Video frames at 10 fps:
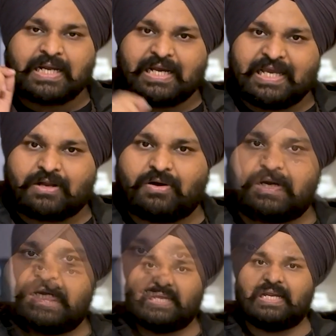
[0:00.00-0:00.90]
click
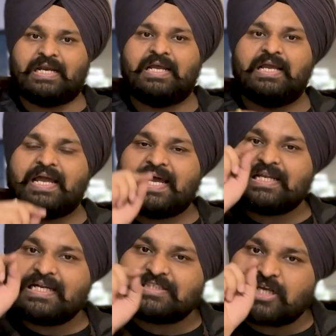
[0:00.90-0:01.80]
on done, and
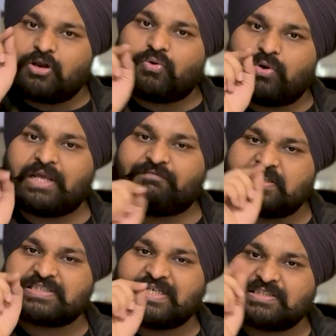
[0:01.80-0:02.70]
there is a loading
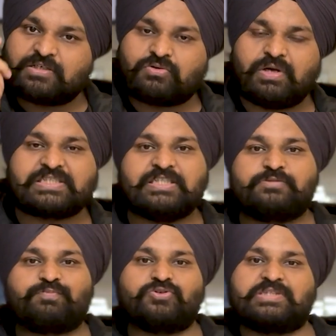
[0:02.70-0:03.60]
which says request is
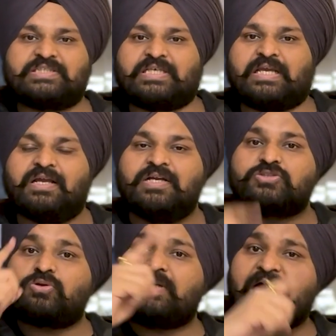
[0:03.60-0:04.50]
processing.
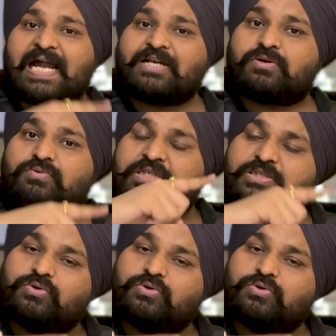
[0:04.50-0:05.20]
So that request